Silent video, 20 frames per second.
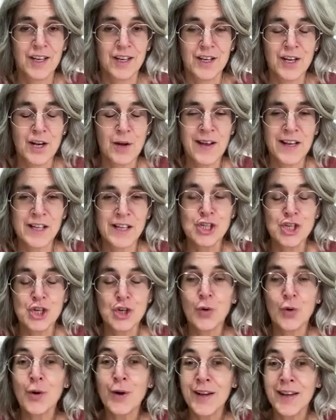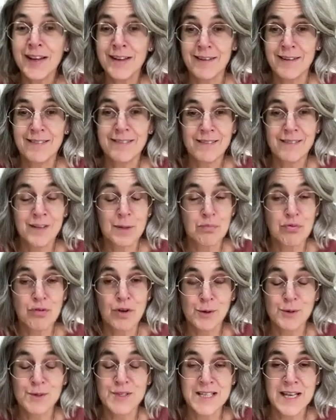enjoy the
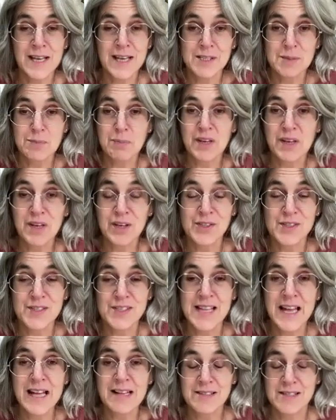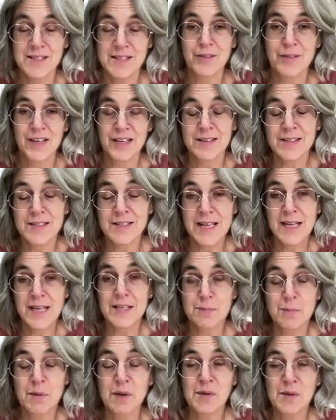process because that's the thing that
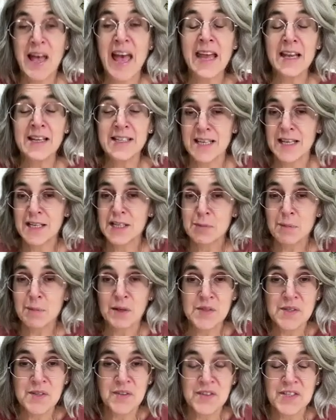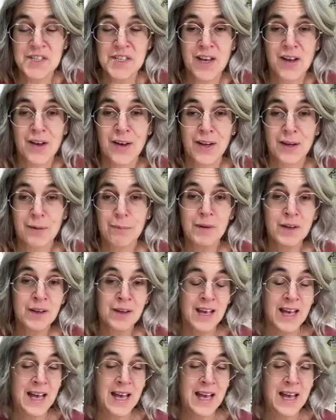takes most of the time,